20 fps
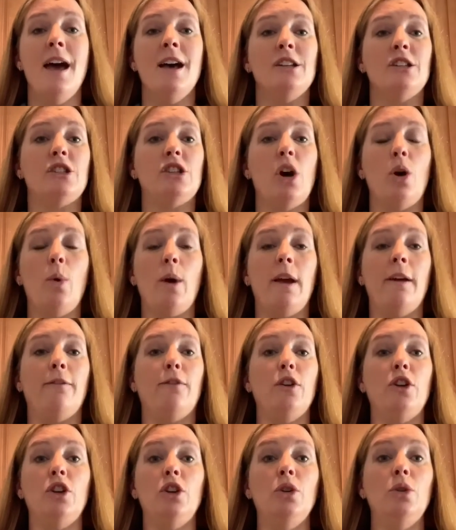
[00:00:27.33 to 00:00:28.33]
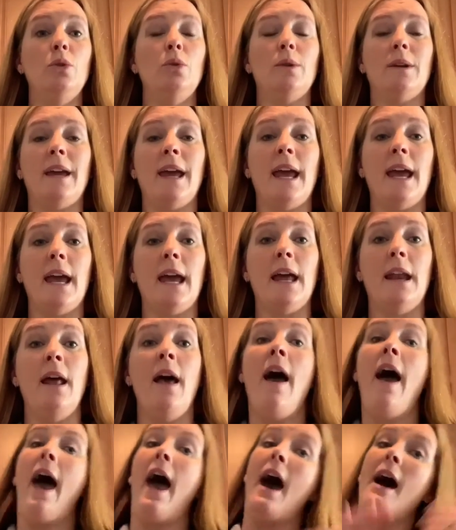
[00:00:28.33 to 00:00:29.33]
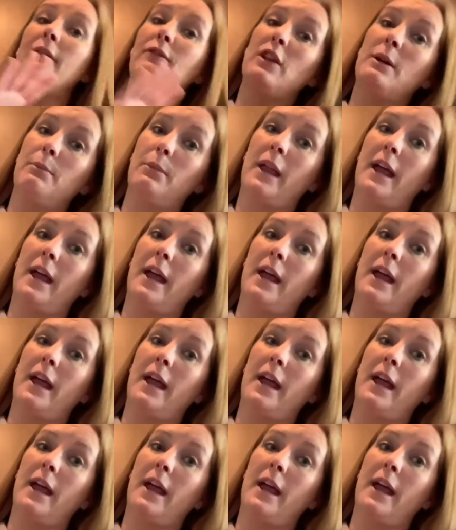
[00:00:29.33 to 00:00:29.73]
So if you can have them